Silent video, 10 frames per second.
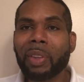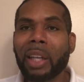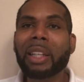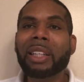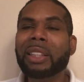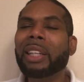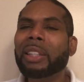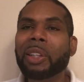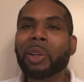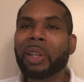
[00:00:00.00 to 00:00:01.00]

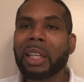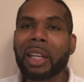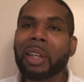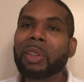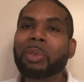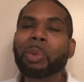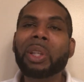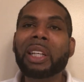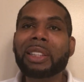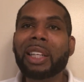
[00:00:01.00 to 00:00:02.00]
He loves when
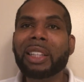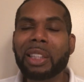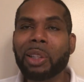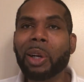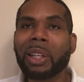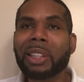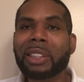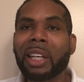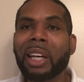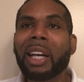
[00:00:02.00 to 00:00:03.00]
things are hidden in darkness,
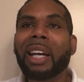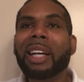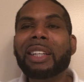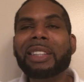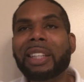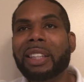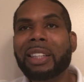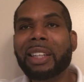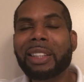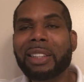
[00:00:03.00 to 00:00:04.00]
because
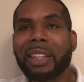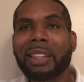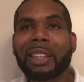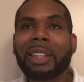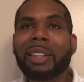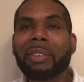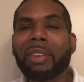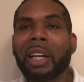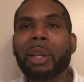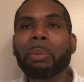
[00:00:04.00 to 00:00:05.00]
then the sin can
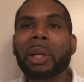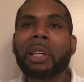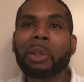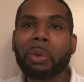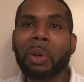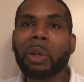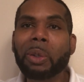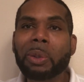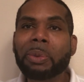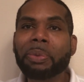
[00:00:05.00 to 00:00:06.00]
develop, it can grow.